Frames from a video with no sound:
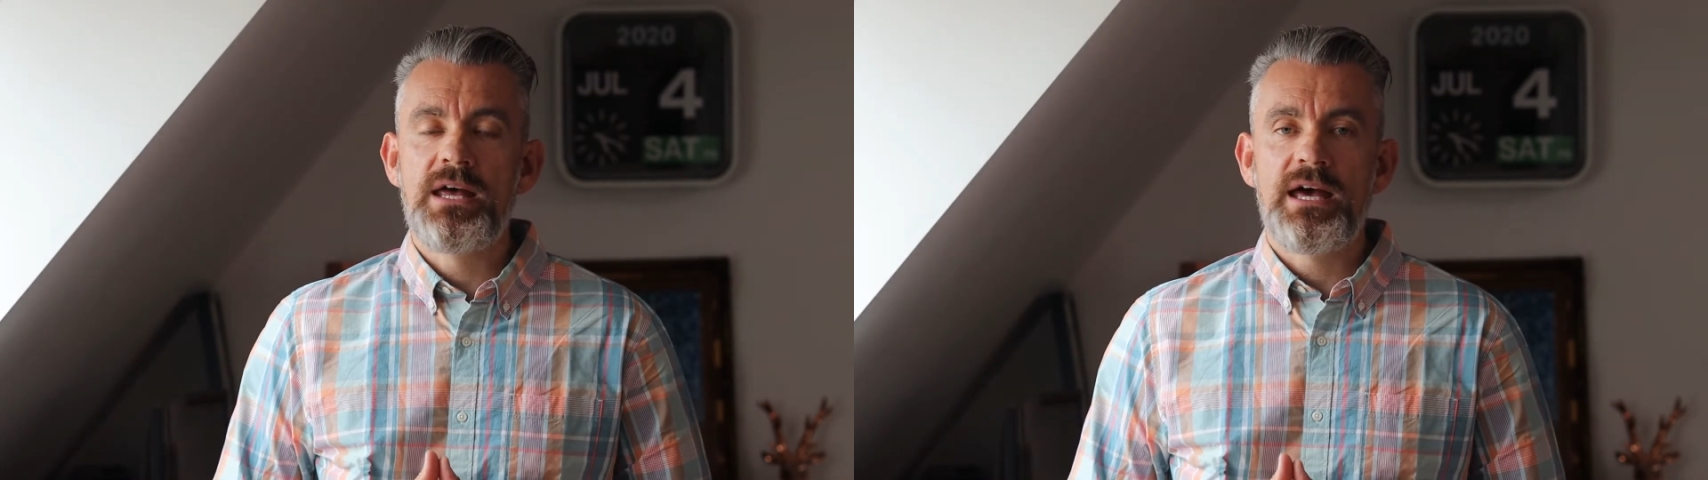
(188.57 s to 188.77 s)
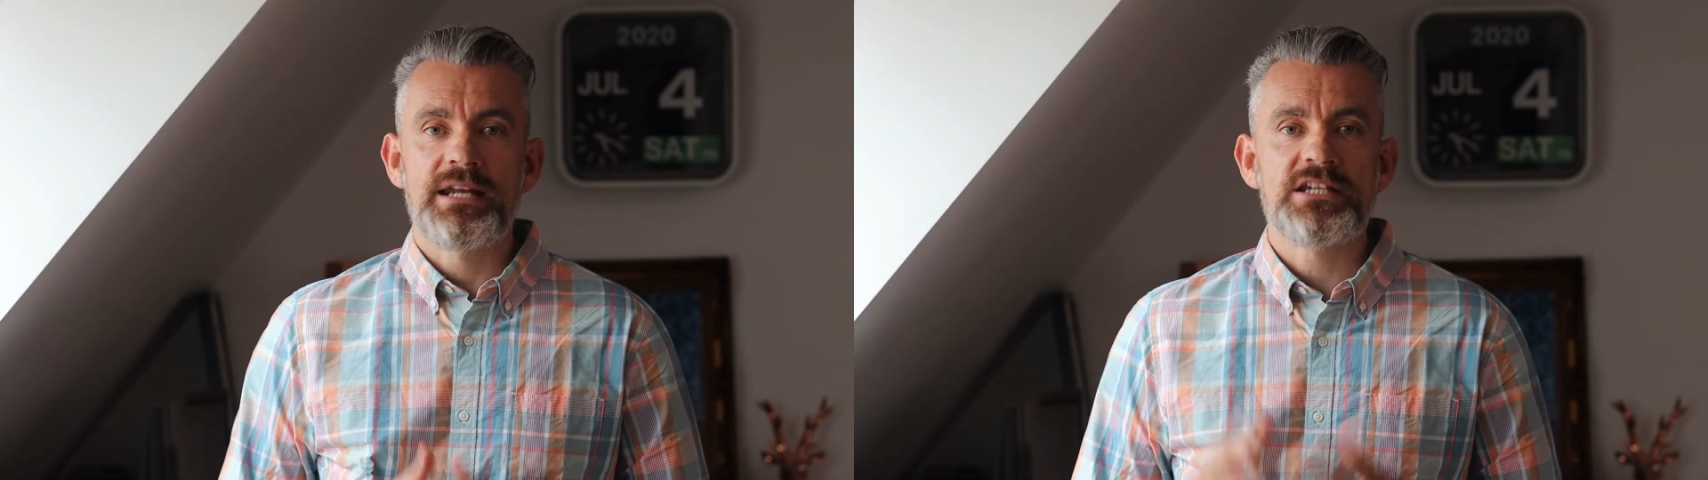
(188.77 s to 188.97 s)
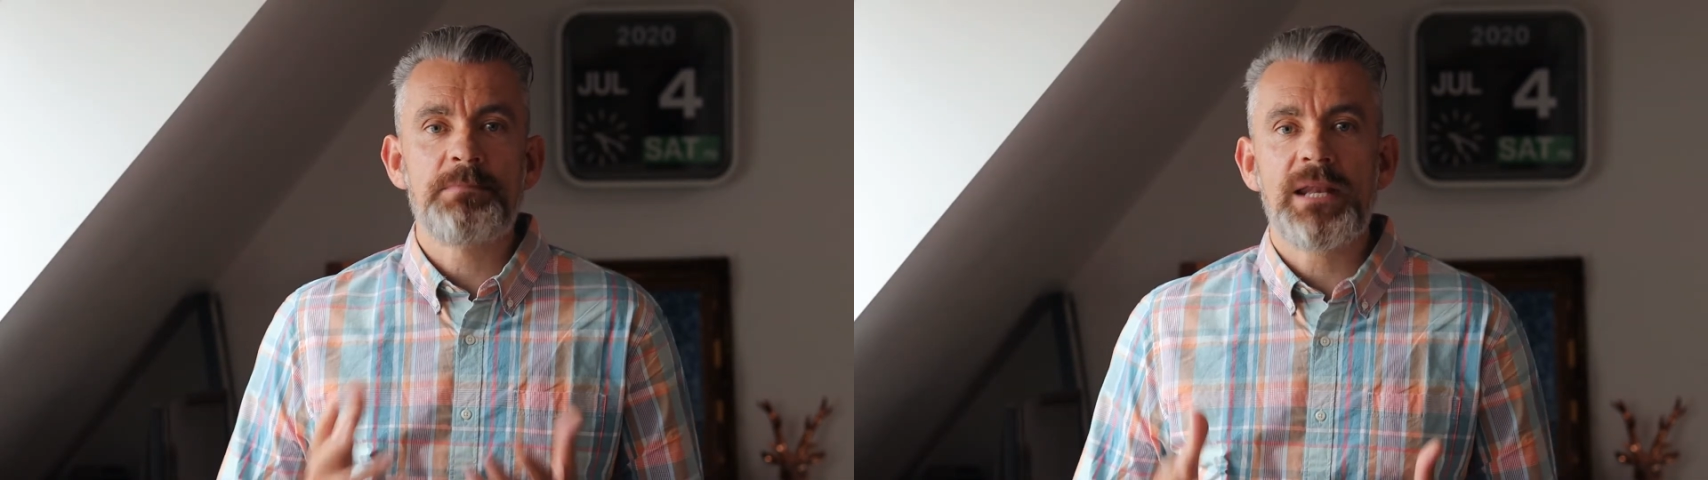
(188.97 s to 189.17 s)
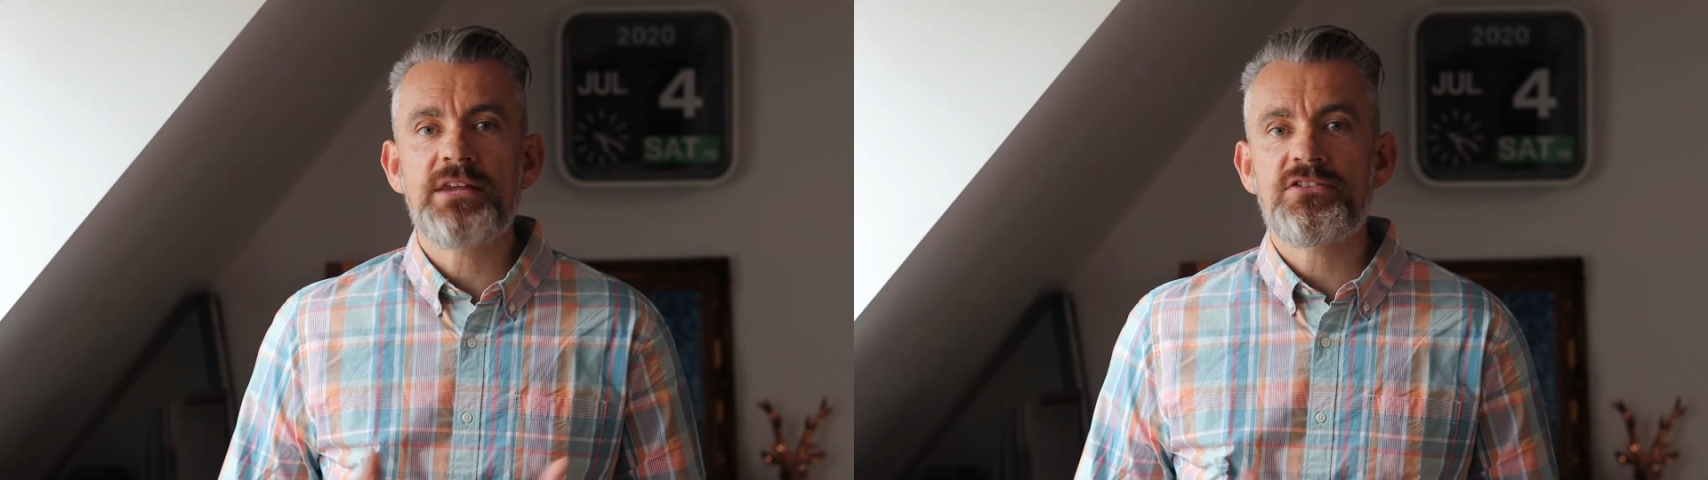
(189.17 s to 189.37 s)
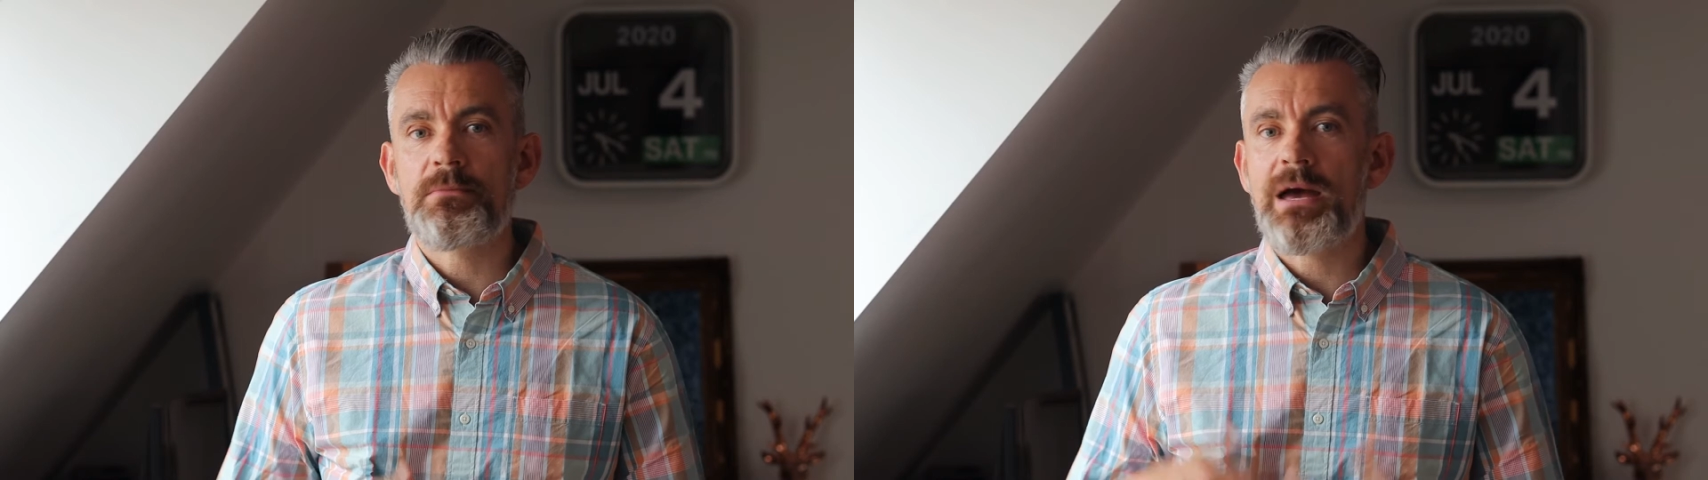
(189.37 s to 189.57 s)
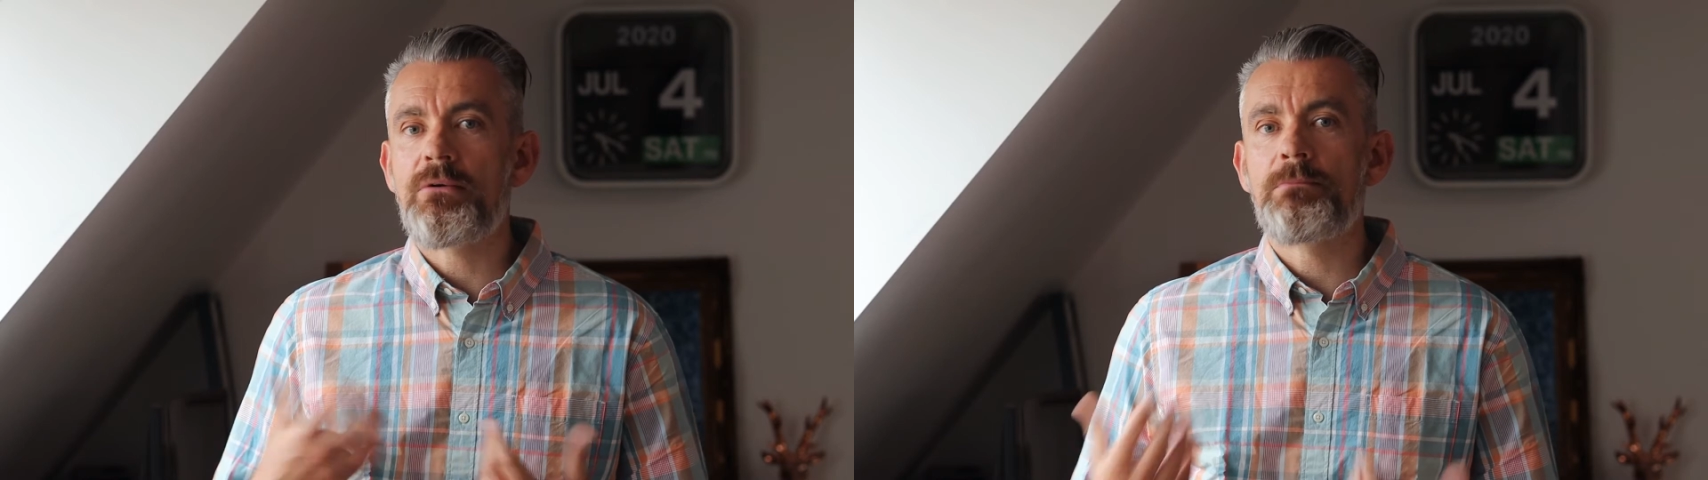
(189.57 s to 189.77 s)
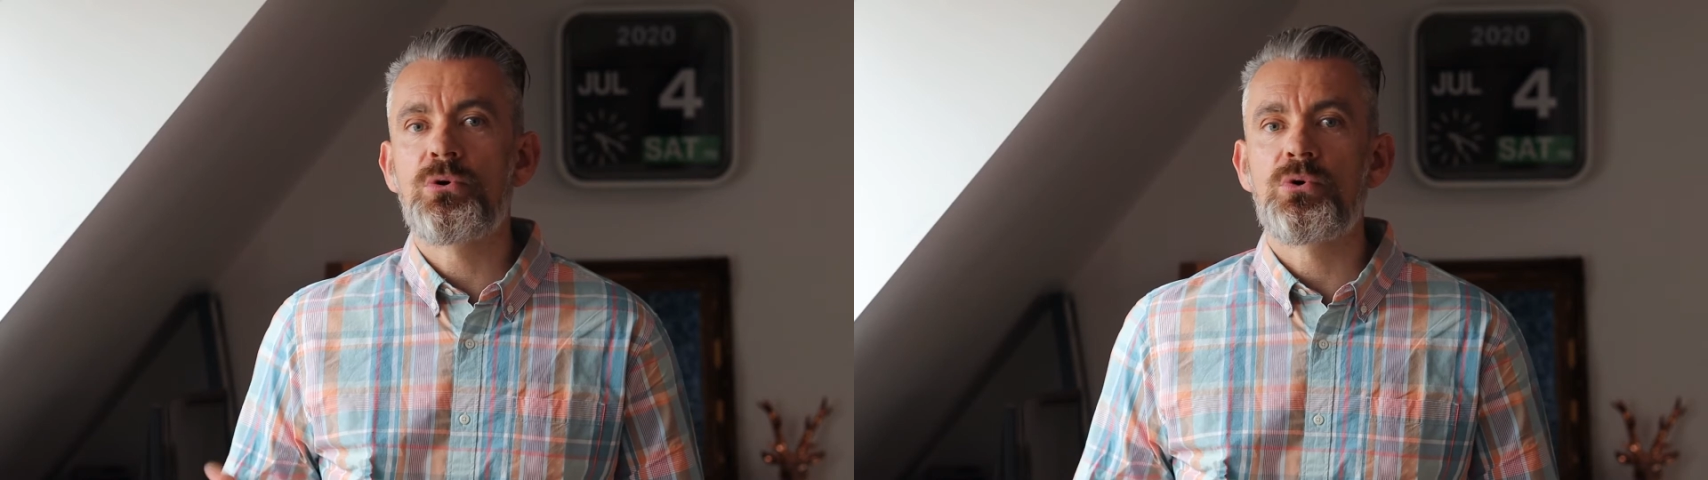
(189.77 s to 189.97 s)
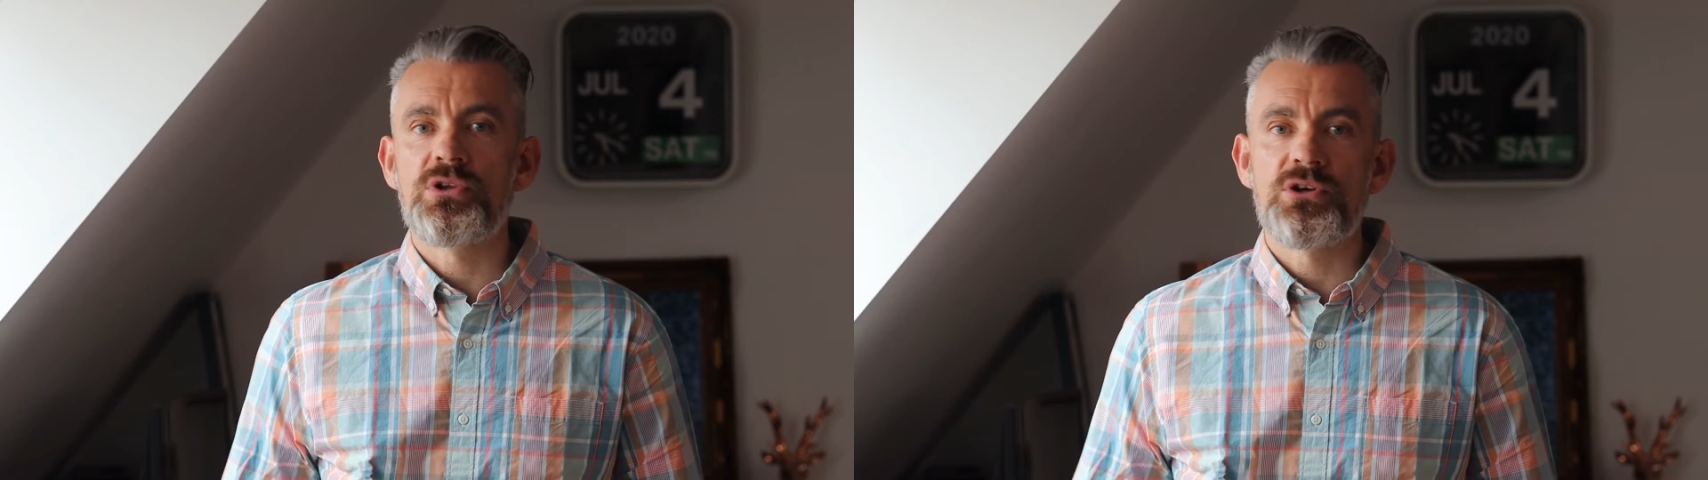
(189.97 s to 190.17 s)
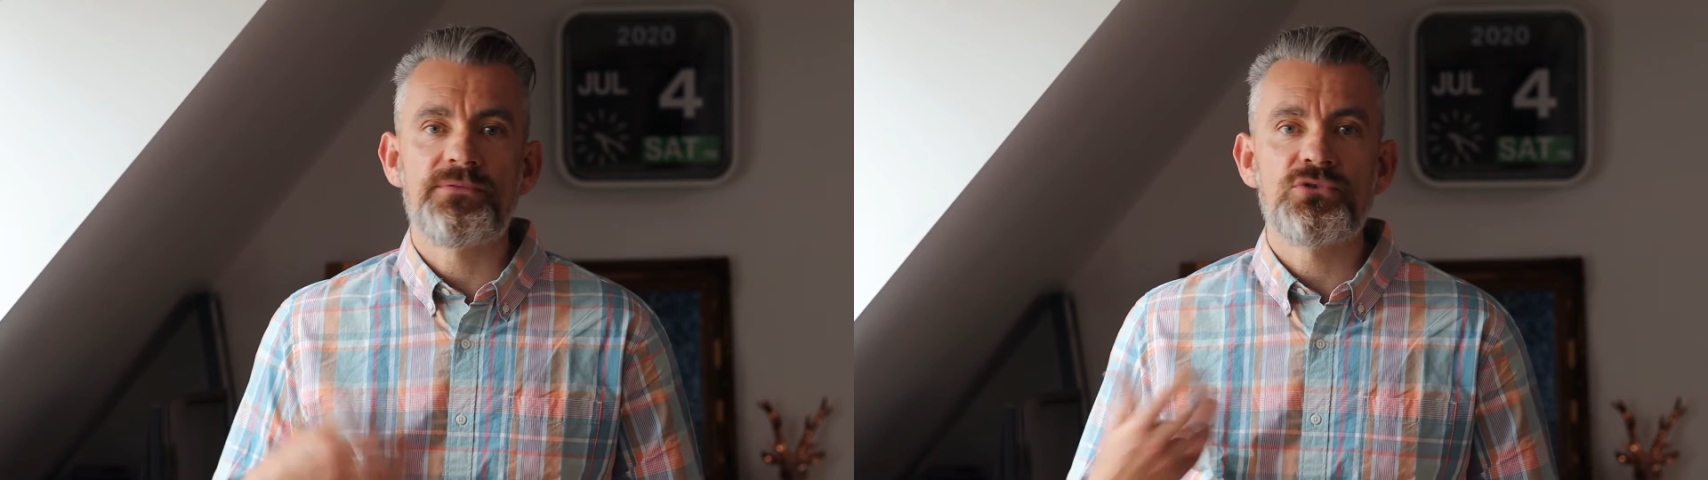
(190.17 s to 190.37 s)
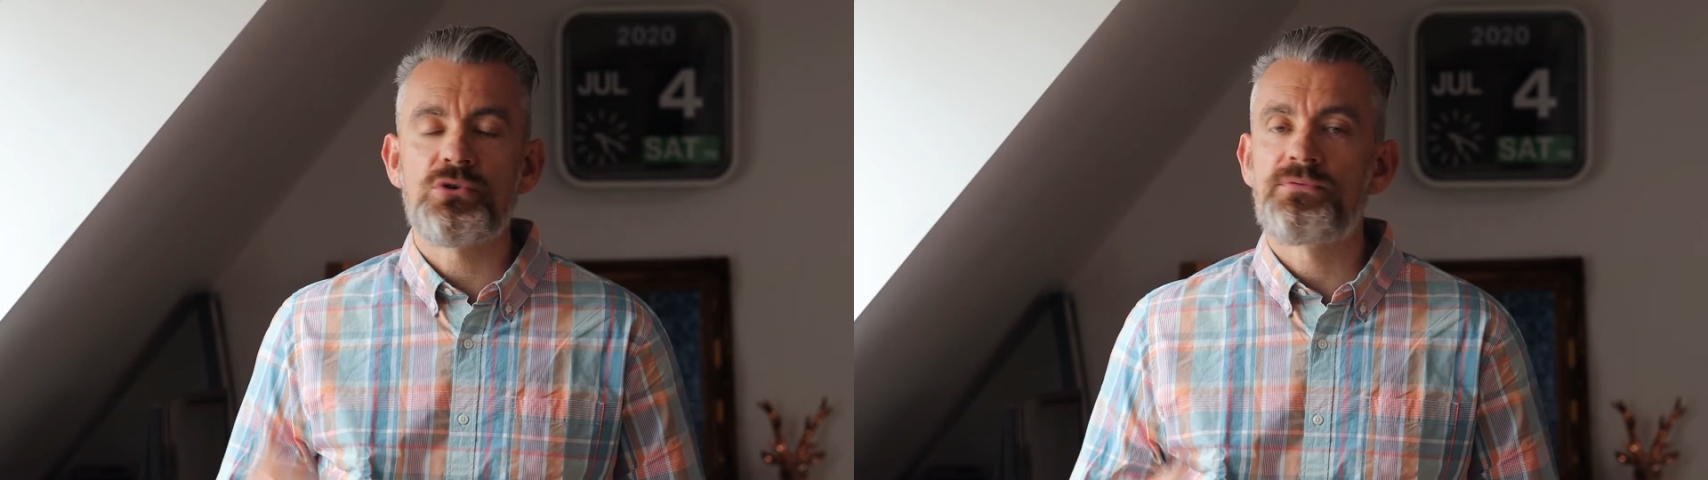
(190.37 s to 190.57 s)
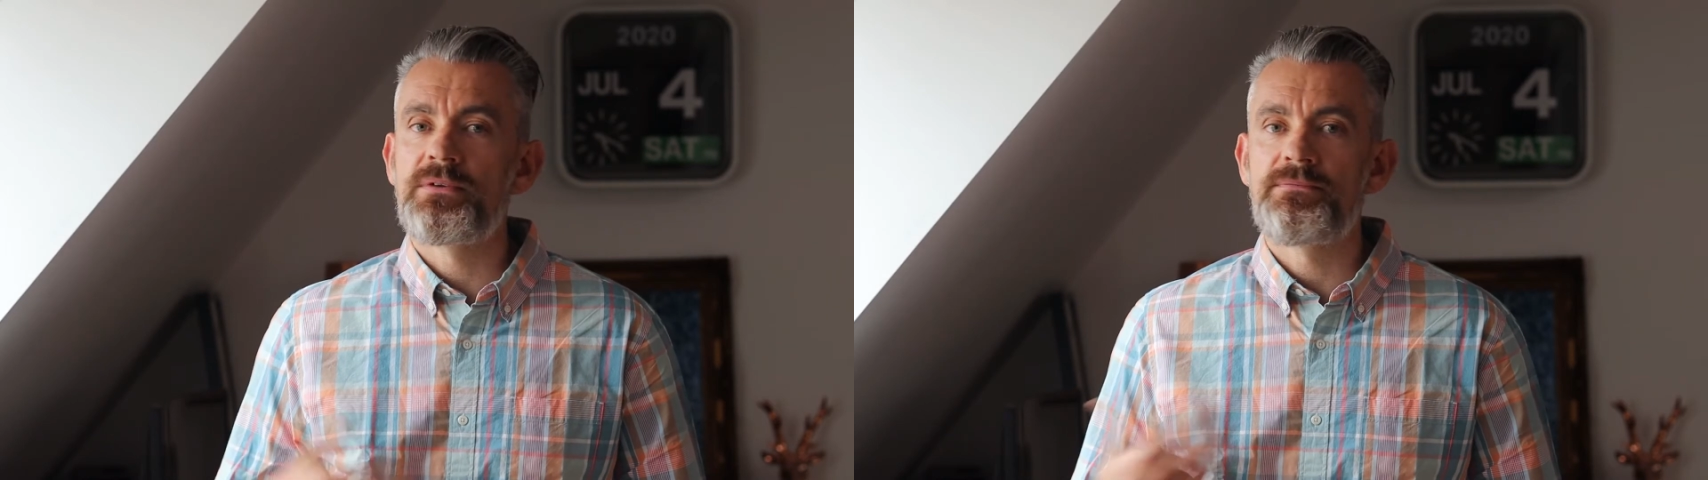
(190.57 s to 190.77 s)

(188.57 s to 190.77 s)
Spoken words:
and explain to them how important your photography